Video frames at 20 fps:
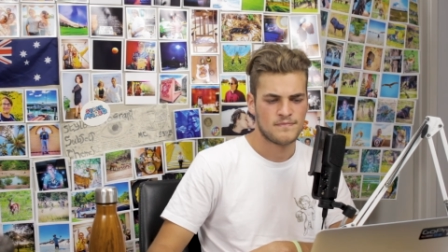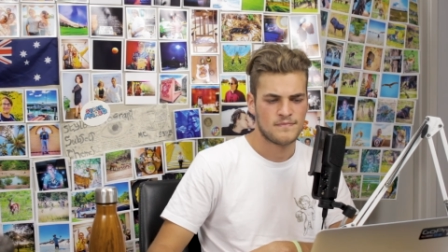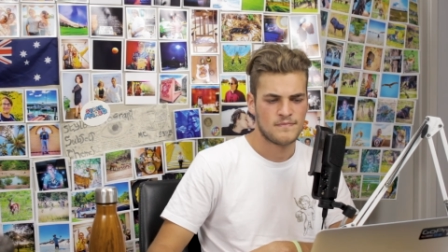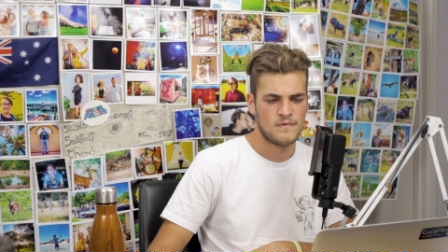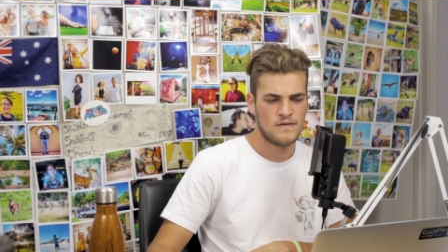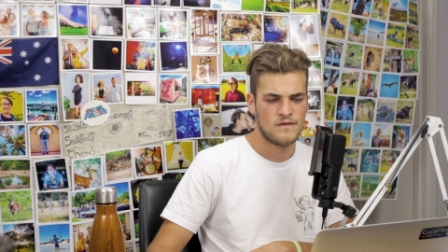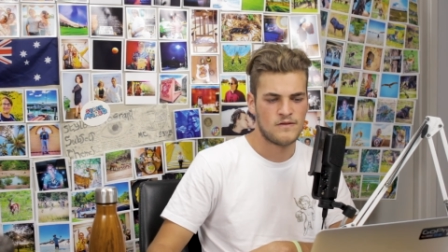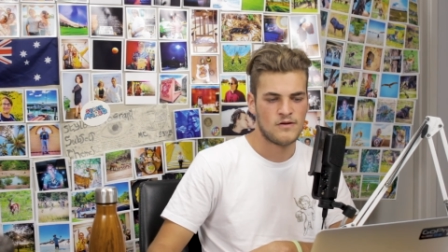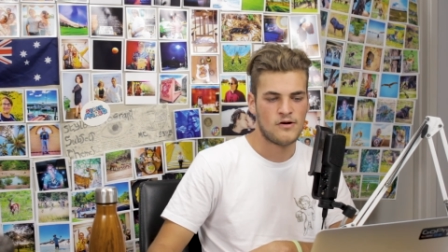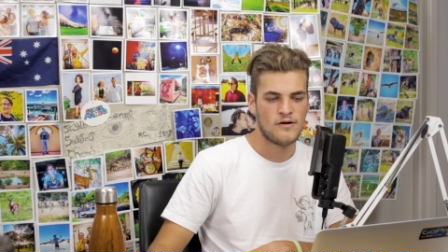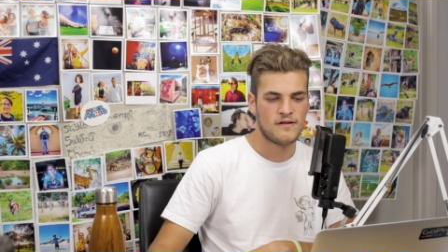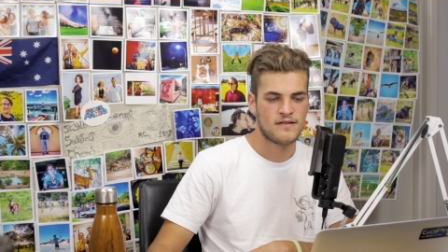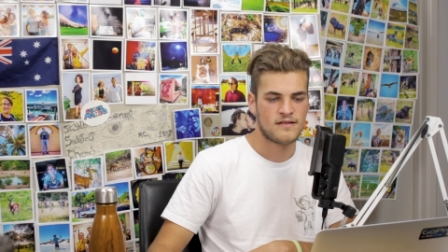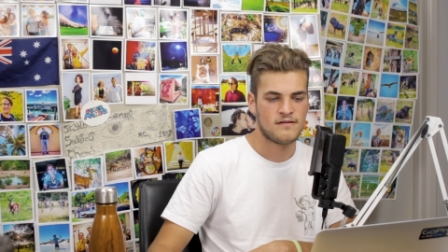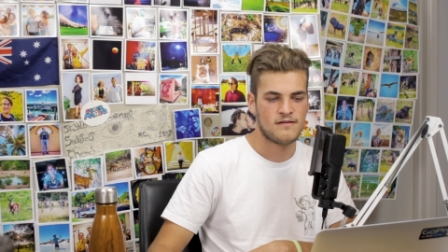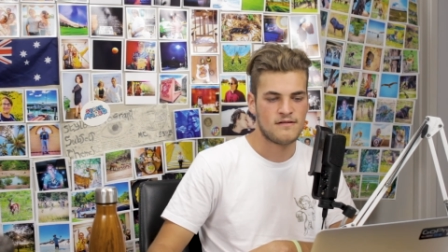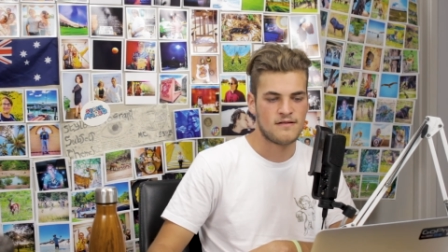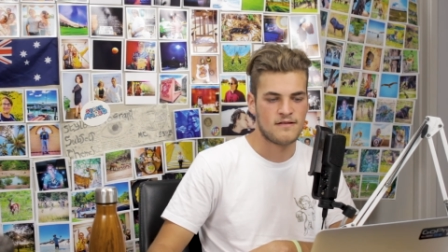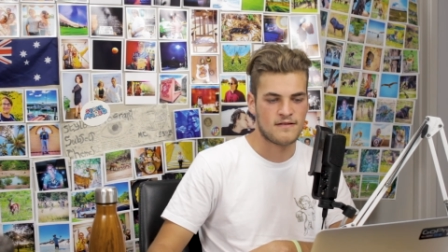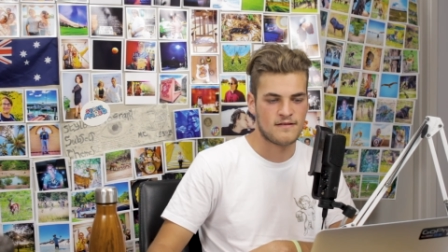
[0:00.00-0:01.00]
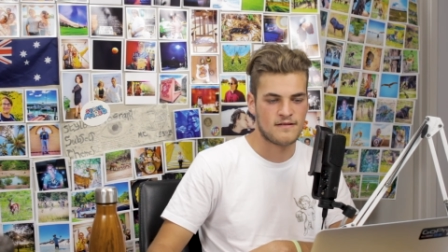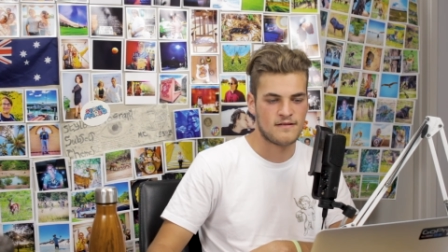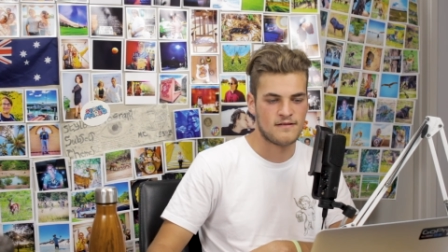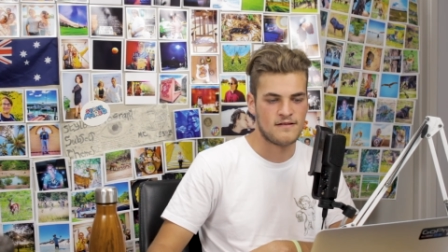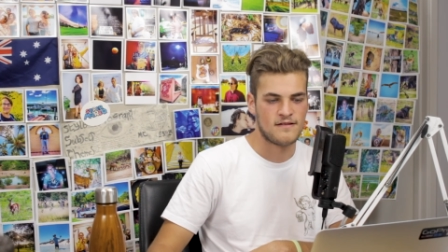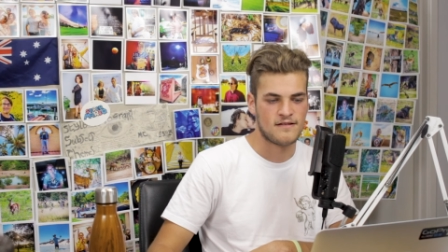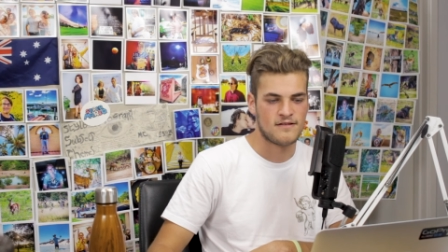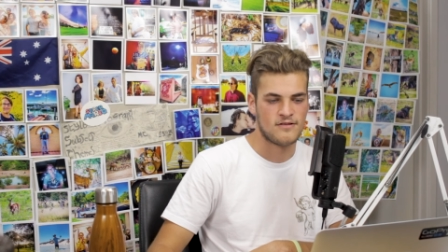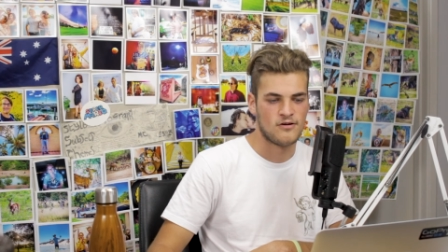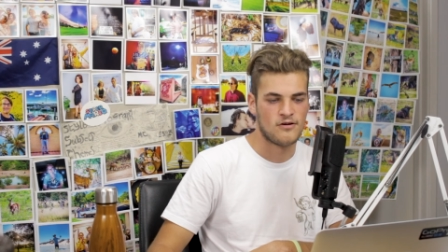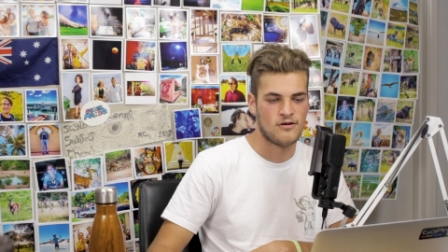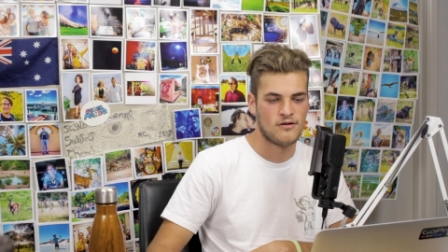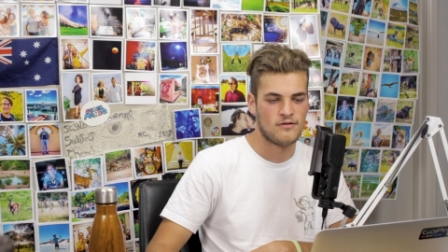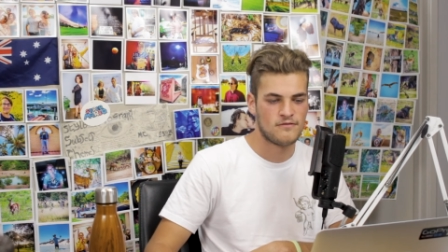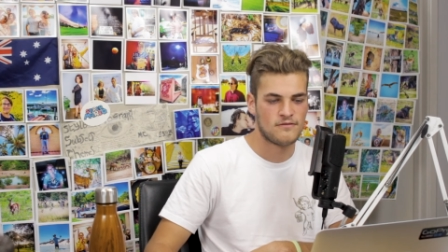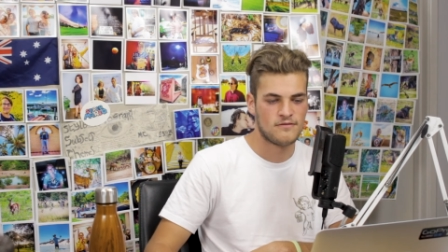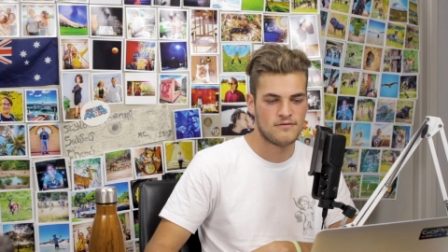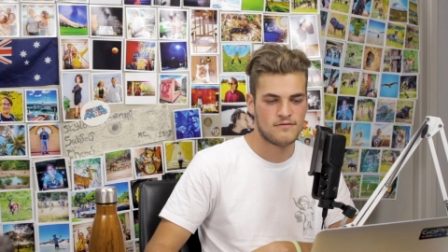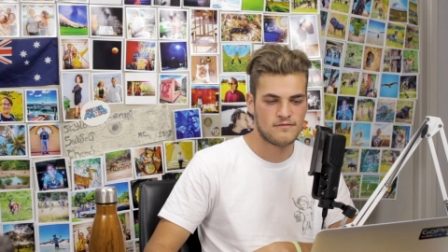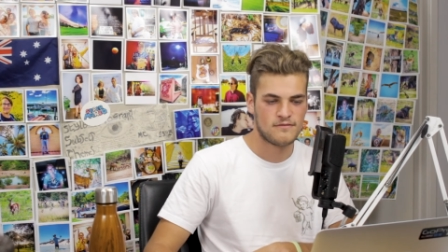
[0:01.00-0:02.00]
the Oscars does not
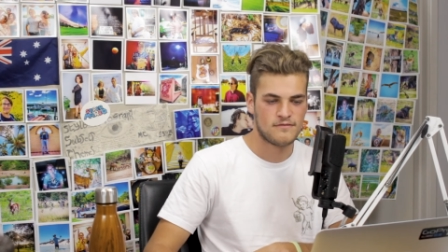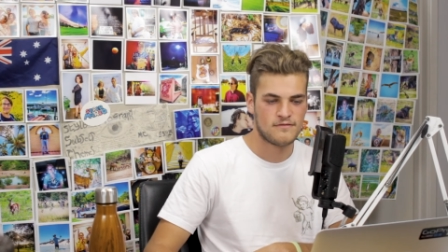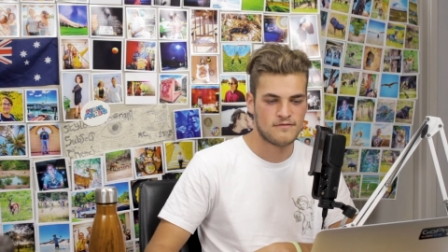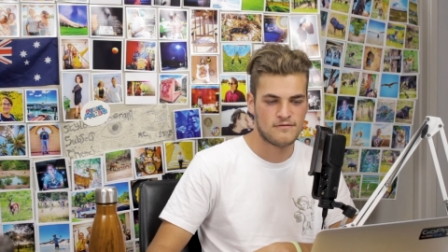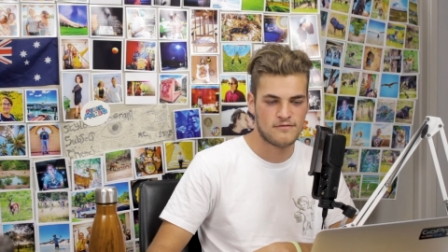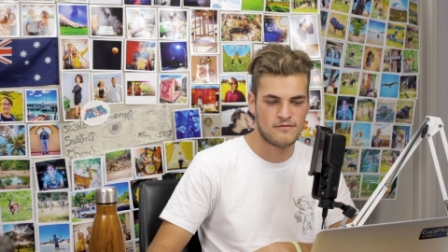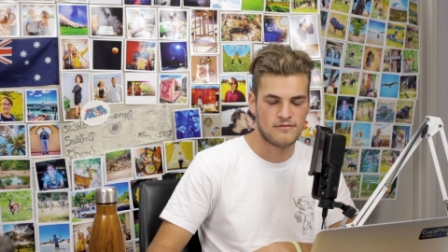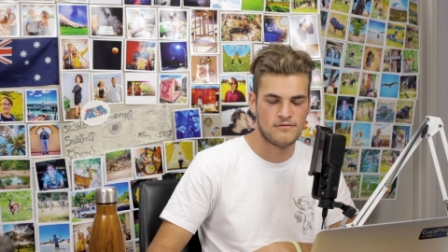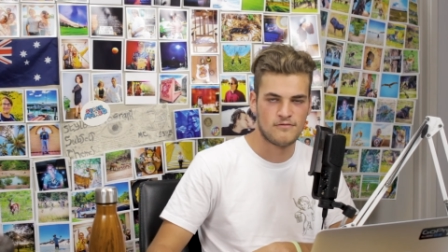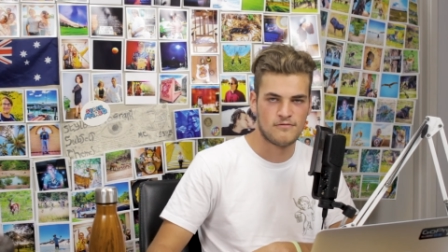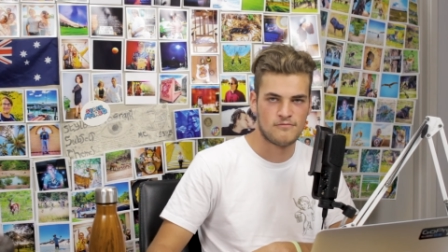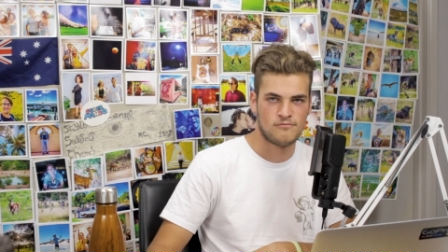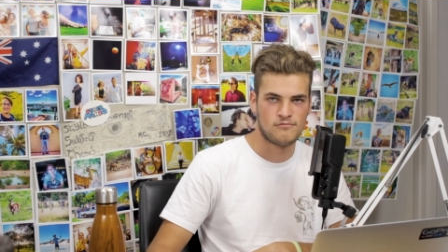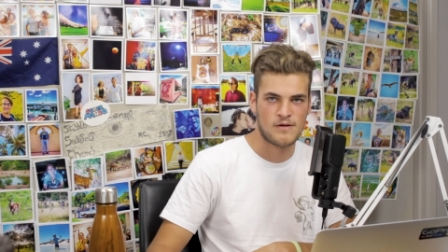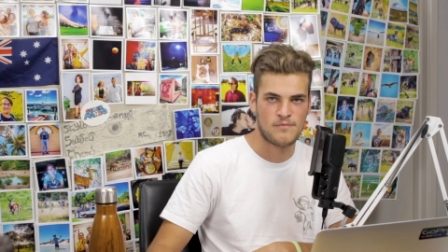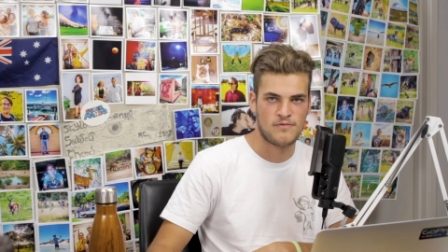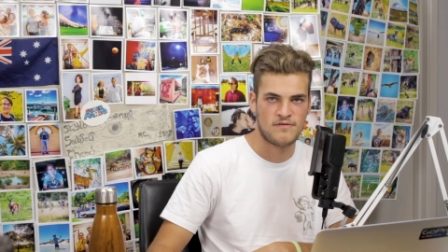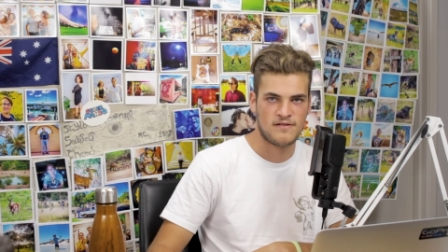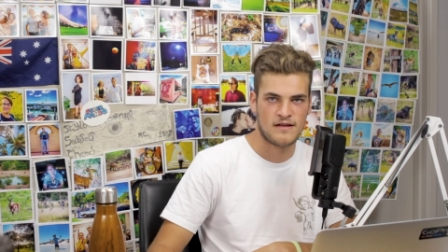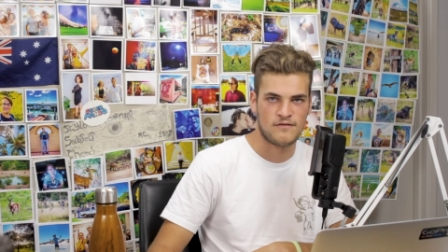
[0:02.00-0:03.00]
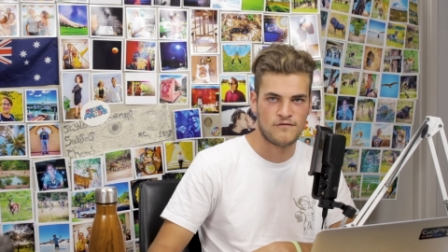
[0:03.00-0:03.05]
represent